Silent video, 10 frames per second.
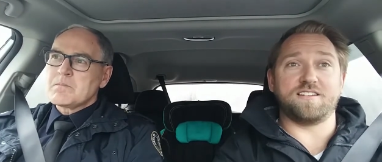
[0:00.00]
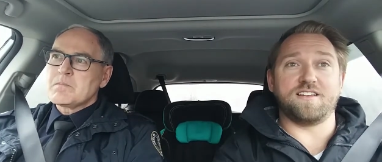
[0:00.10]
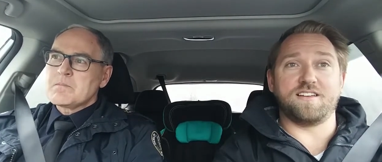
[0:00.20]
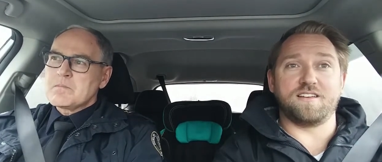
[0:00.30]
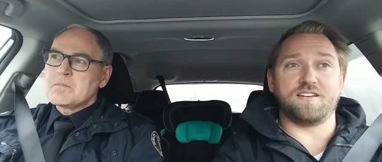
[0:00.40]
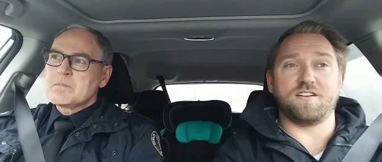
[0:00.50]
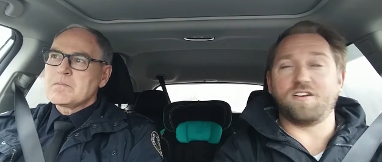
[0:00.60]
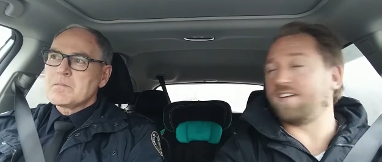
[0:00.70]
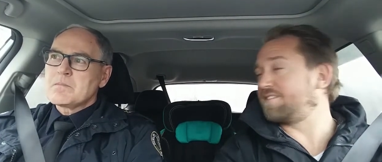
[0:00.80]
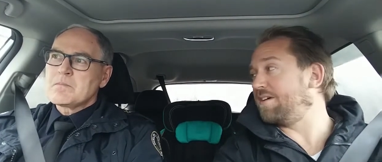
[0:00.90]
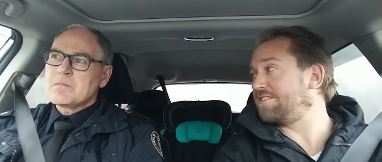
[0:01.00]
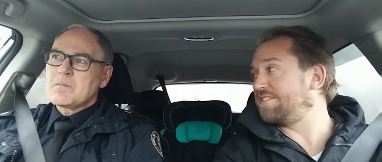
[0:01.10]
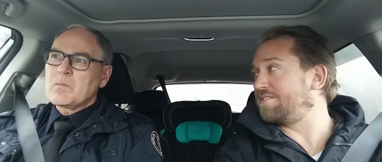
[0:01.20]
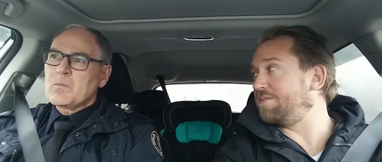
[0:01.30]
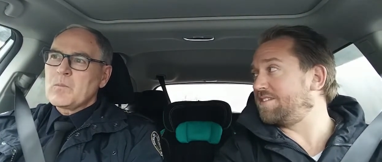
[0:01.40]
Speaker 1: and an awesome
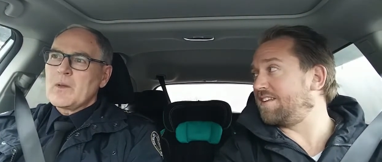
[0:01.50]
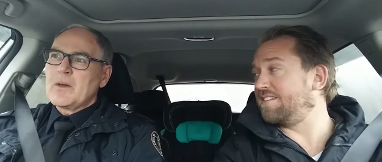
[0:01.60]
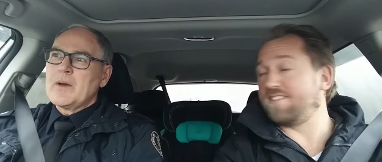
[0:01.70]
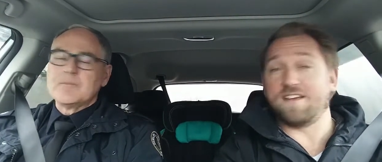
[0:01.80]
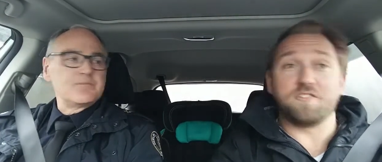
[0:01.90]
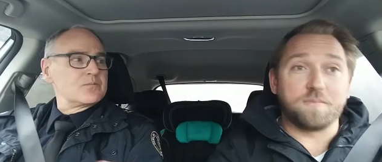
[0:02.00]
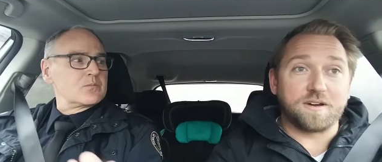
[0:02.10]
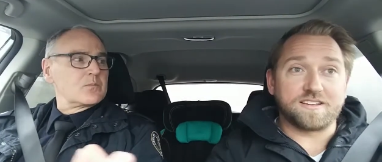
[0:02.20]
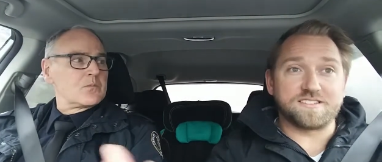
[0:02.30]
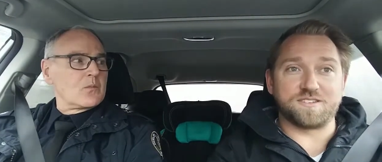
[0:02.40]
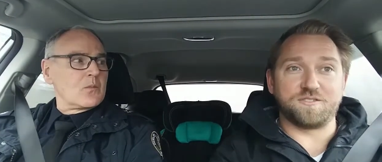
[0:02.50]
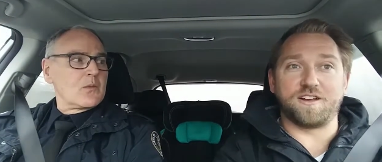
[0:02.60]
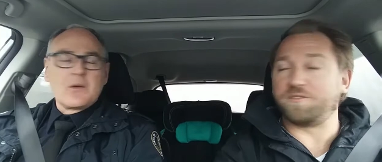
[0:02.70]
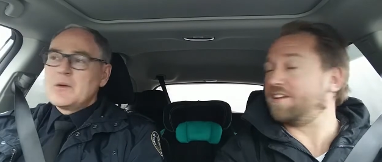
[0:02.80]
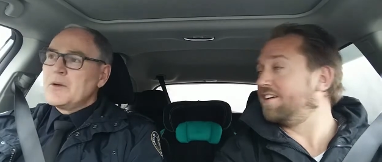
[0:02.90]
message to be sending to everybody. So
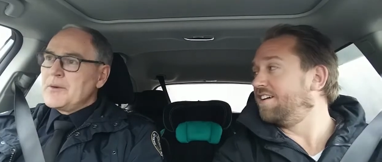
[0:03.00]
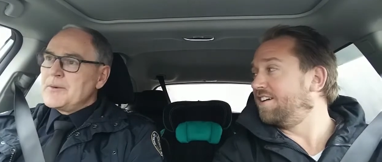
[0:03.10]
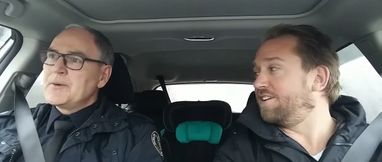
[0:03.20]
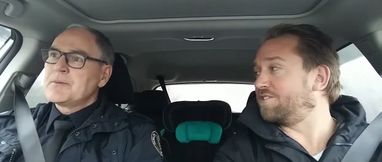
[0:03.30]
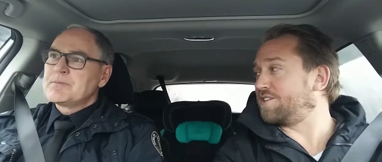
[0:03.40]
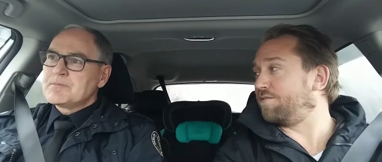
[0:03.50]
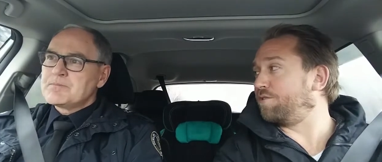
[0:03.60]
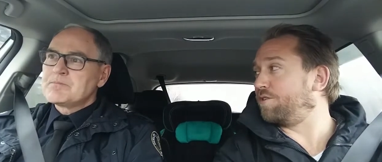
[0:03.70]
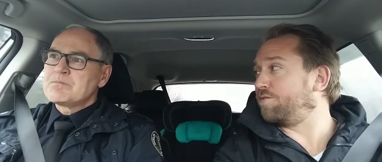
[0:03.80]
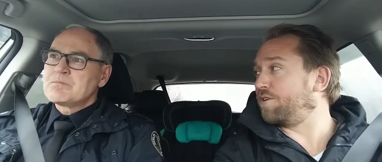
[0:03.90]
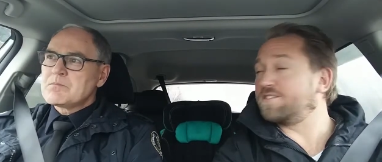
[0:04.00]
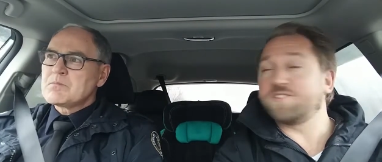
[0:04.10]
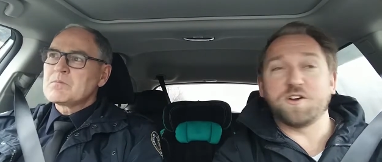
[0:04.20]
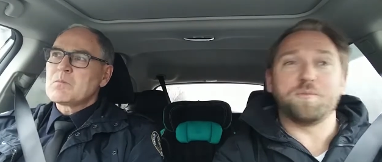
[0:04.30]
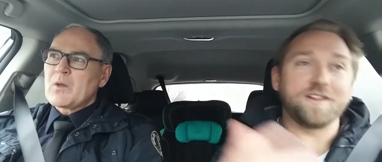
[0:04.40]
not only yourself 34 years
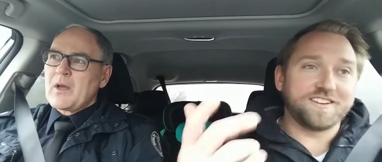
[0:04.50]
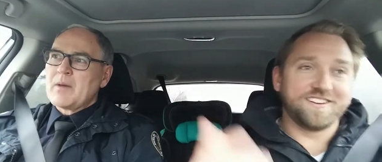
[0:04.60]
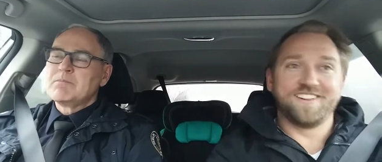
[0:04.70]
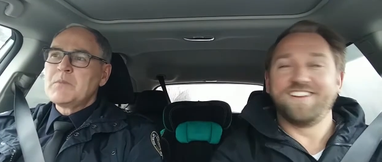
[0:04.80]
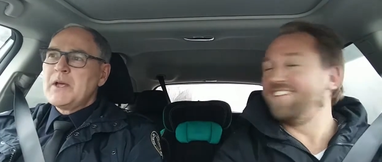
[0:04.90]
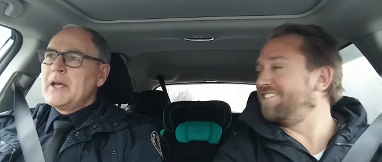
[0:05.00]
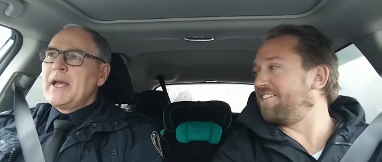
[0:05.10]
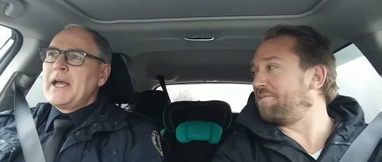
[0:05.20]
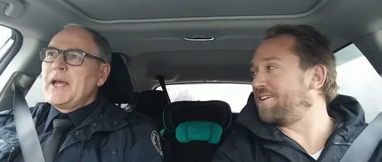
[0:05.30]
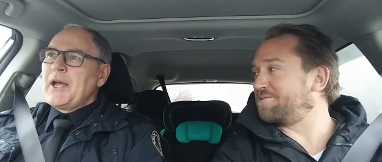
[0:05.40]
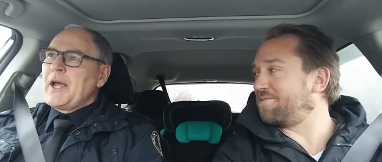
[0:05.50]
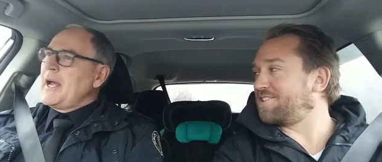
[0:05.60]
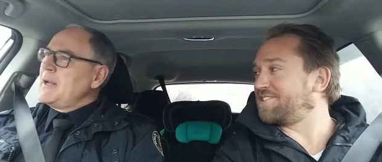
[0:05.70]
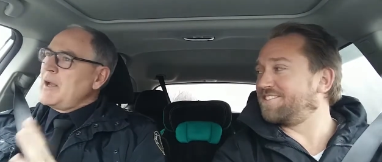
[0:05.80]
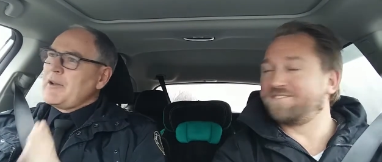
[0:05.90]
ago, but everybody that's
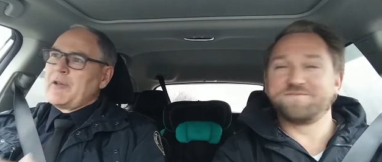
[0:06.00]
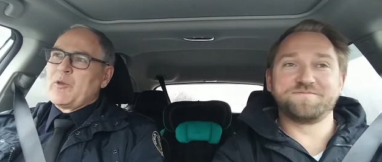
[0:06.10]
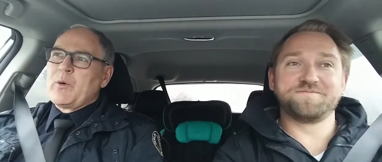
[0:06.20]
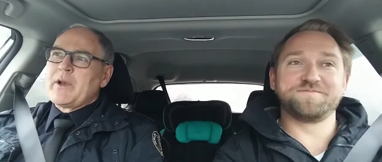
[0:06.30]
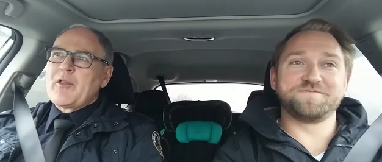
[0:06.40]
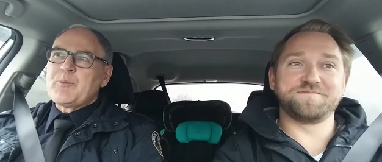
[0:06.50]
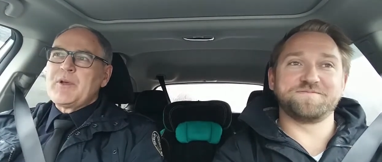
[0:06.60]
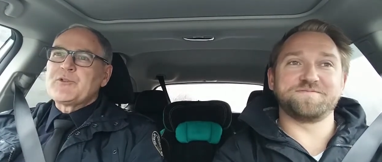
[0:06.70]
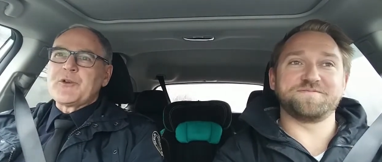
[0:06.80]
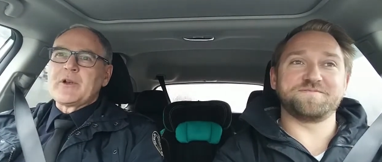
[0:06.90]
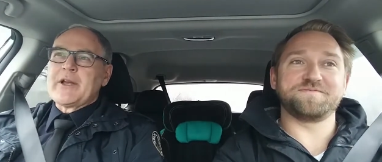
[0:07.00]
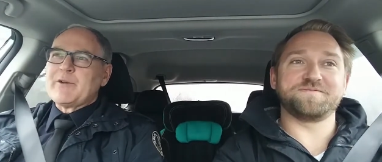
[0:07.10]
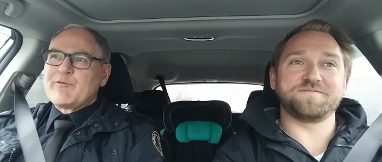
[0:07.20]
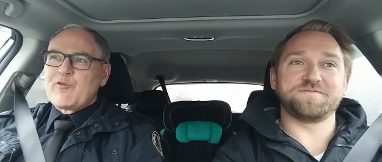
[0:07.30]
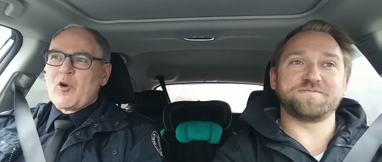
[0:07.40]
watching.
Speaker 2: And, and, the one other piece, certainly
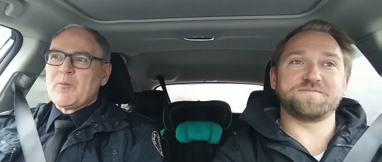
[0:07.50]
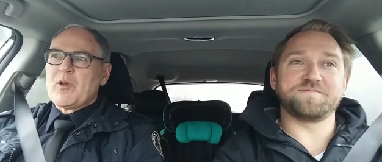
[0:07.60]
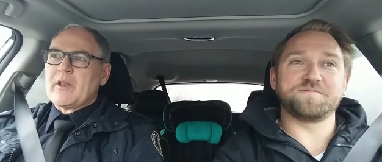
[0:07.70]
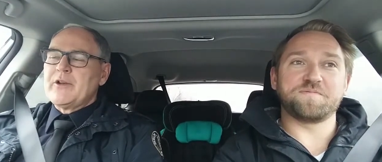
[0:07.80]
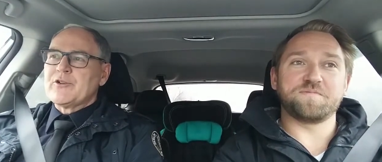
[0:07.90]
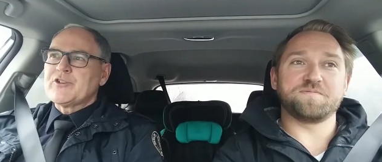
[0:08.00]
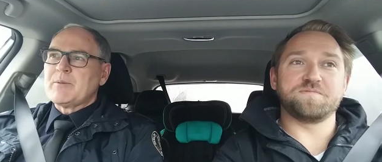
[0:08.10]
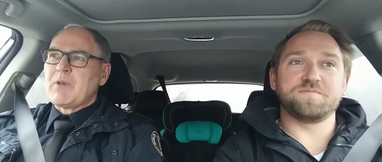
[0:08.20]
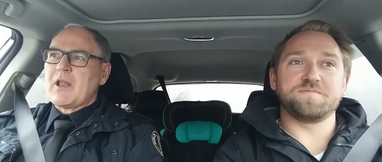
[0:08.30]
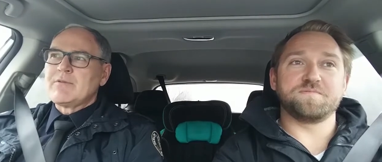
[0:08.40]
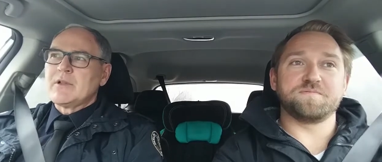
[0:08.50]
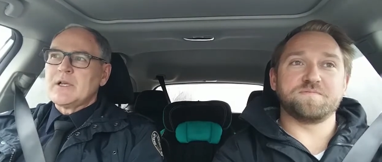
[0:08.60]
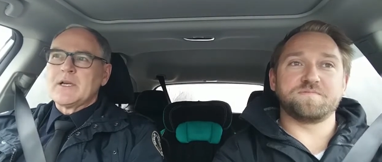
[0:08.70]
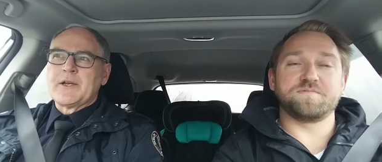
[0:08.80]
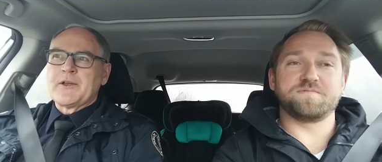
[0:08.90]
on a formal leadership level,
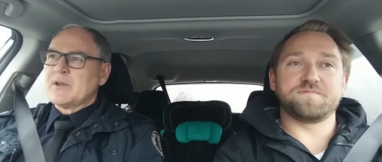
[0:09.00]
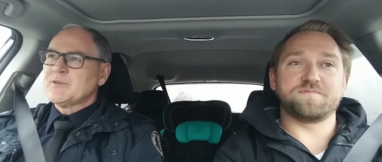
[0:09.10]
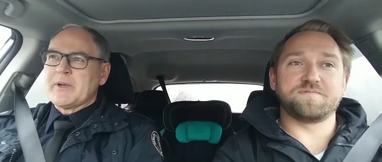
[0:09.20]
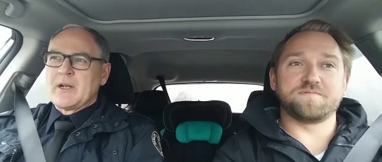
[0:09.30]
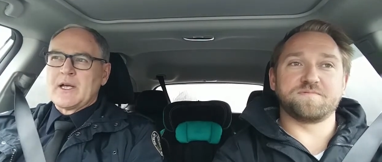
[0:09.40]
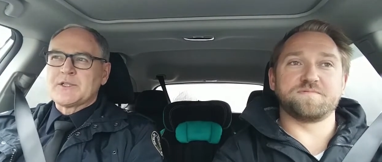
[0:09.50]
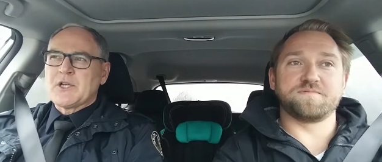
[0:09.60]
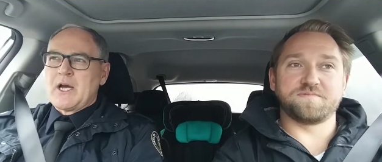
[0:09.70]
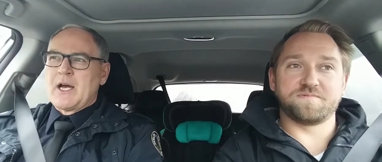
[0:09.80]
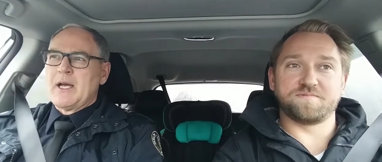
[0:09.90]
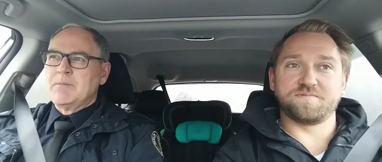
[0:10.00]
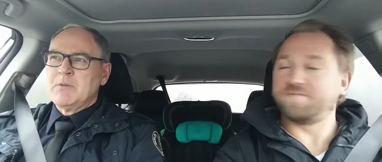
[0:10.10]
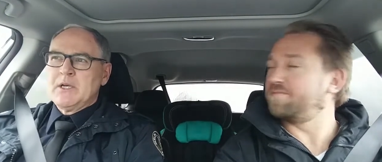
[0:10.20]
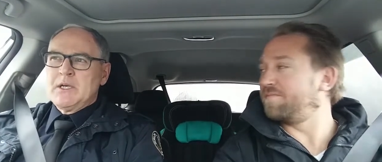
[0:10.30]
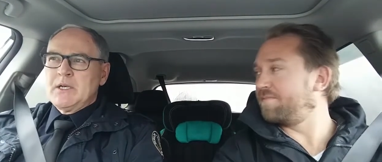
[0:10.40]
I know I spend a lot of time
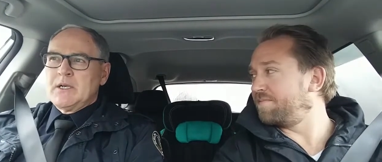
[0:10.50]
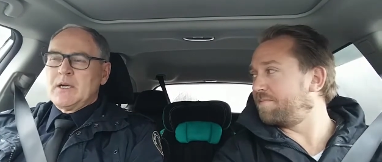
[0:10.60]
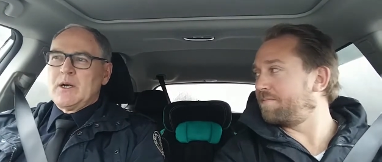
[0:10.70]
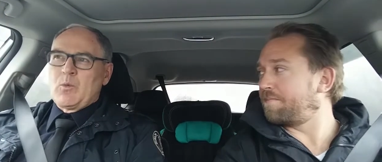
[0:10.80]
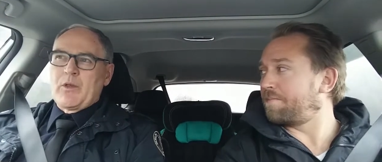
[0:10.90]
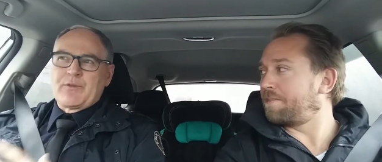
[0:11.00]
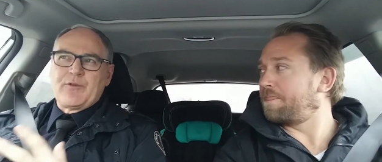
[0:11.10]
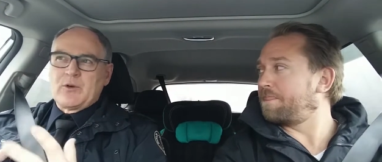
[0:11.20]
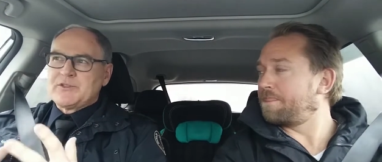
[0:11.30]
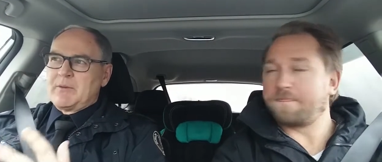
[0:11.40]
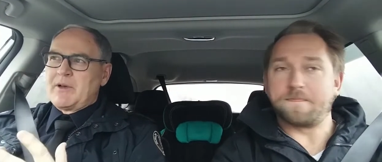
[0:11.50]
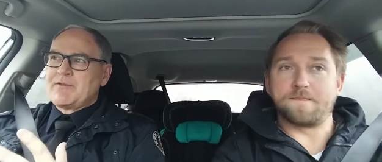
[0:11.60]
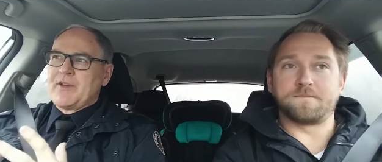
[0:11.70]
uh, whether focusing on my